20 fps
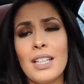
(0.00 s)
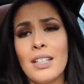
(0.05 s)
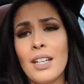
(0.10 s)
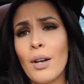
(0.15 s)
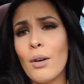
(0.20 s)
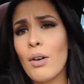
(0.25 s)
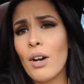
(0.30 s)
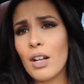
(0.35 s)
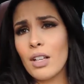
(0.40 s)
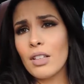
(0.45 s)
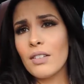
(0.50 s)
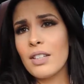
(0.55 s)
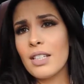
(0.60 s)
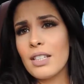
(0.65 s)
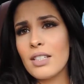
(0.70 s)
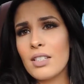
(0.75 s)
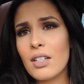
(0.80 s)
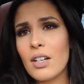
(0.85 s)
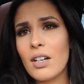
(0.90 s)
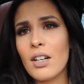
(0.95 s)
Now, all of
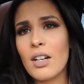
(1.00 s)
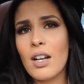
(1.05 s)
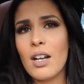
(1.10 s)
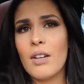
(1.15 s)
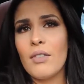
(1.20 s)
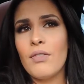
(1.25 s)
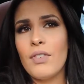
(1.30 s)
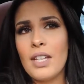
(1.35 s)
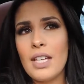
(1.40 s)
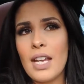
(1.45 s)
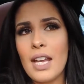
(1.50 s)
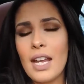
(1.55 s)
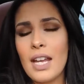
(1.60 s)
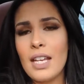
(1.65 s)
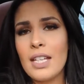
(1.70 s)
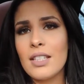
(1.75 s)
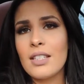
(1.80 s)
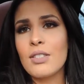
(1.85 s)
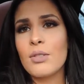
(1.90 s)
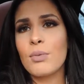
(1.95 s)
these are
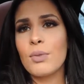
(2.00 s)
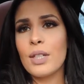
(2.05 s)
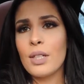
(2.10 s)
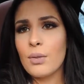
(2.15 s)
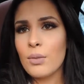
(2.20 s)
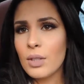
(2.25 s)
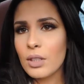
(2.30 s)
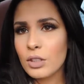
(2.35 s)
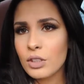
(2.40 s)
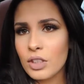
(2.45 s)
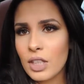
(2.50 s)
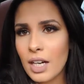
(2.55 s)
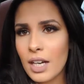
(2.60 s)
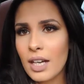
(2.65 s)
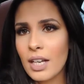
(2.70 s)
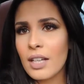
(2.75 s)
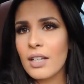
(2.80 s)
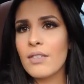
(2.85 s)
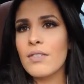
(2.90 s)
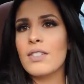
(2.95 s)
V8s, rear-wheel
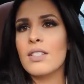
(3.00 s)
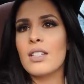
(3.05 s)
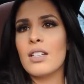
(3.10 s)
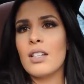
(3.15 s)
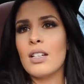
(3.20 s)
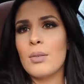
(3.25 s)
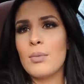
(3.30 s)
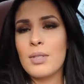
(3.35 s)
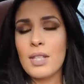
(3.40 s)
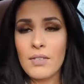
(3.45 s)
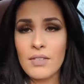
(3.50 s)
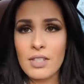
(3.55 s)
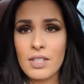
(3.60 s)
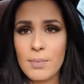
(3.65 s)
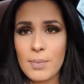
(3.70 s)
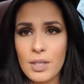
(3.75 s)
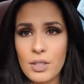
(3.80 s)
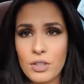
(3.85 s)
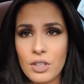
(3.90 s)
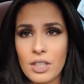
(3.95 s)
drives,
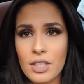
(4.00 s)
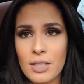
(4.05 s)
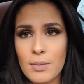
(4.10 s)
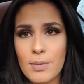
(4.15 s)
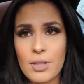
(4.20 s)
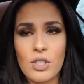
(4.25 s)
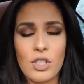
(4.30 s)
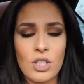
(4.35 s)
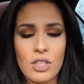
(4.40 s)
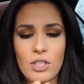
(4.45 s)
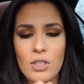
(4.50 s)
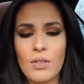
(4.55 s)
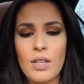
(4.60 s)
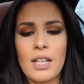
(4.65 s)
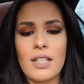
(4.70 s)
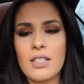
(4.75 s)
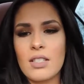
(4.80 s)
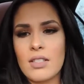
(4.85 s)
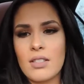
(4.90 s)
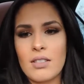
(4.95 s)
7-speed transmission, so
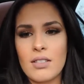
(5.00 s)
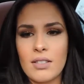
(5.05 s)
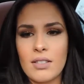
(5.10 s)
that's